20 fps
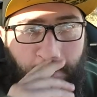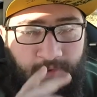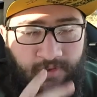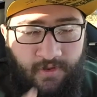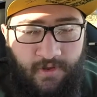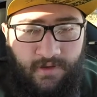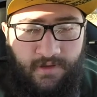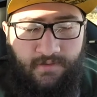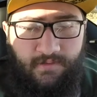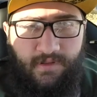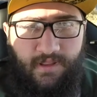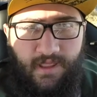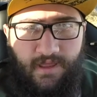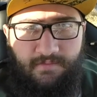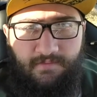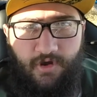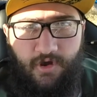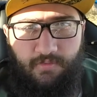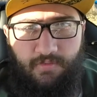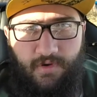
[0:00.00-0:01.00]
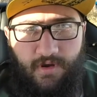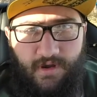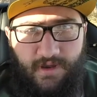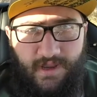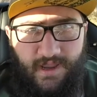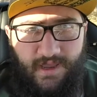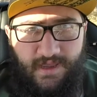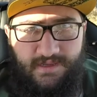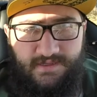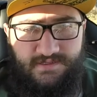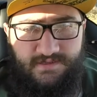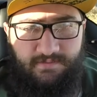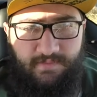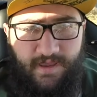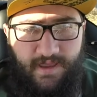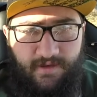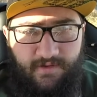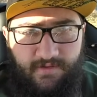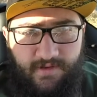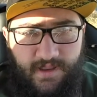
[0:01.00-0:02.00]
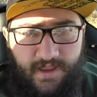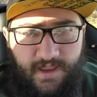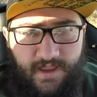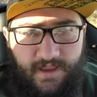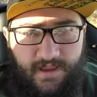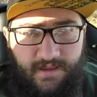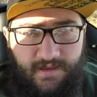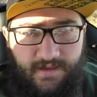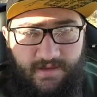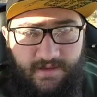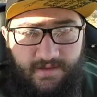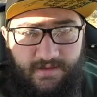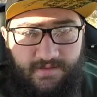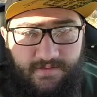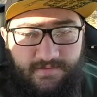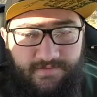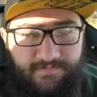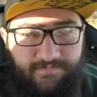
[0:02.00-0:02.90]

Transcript: talking to a lot of Mopar guys about a... Uh,